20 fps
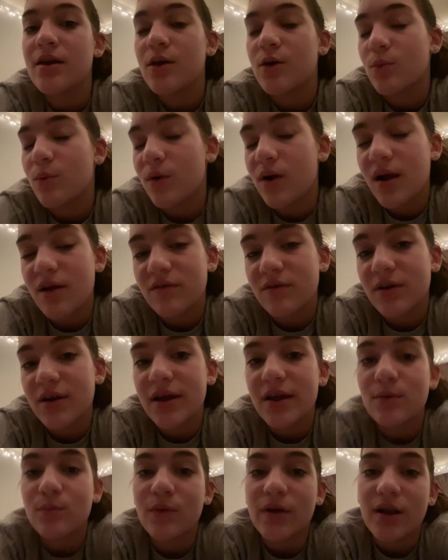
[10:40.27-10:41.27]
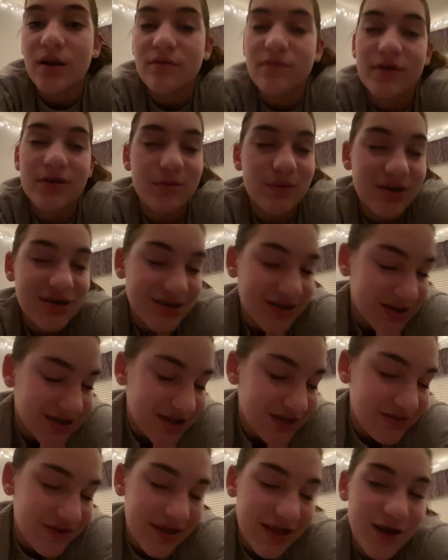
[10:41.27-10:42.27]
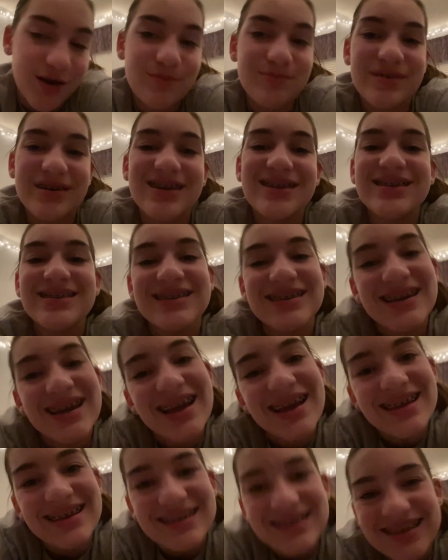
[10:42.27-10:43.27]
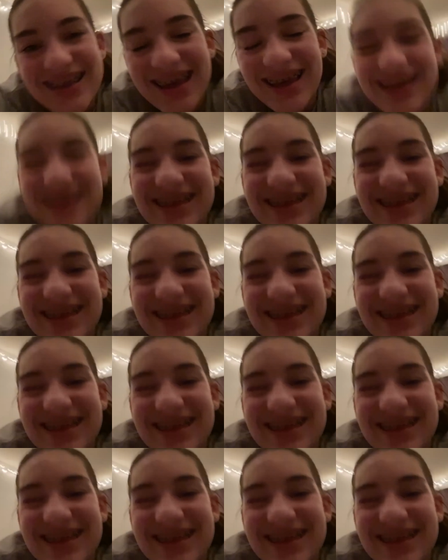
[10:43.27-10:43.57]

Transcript: wherever and whenever you are seeing this video. But yeah,